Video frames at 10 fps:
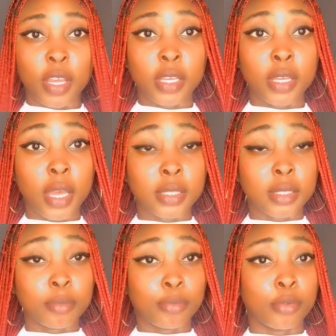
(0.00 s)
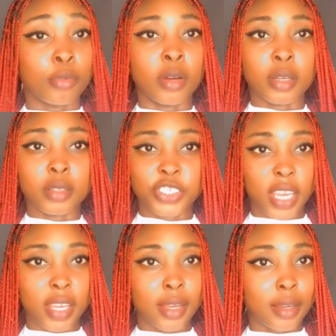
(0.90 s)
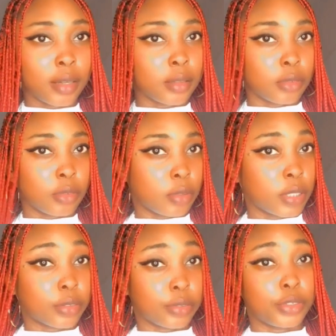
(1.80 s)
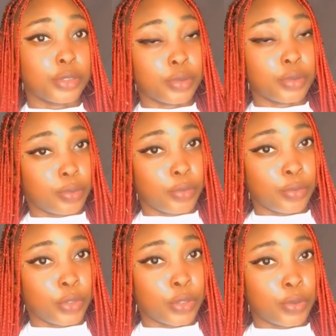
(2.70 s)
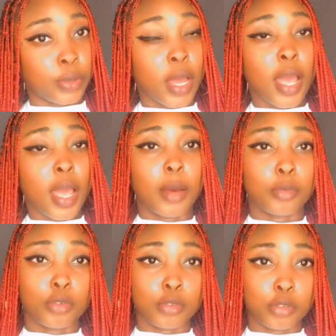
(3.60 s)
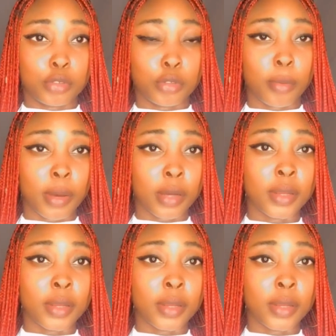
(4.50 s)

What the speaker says: Example, China and other countries, which I'm going to talk about.